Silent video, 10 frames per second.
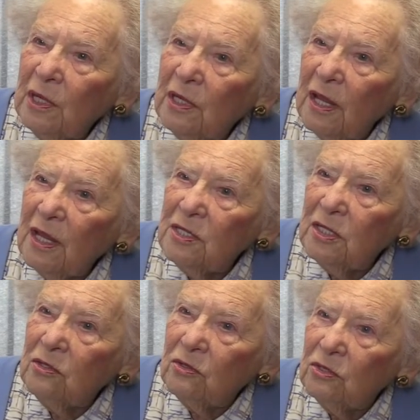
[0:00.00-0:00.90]
in
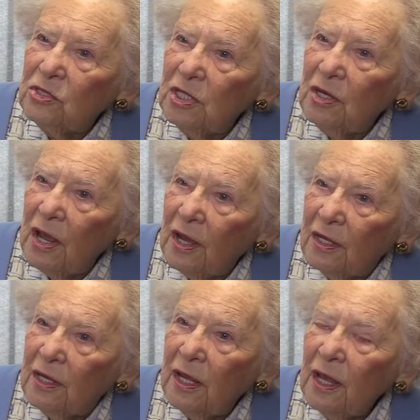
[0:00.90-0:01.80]
1839.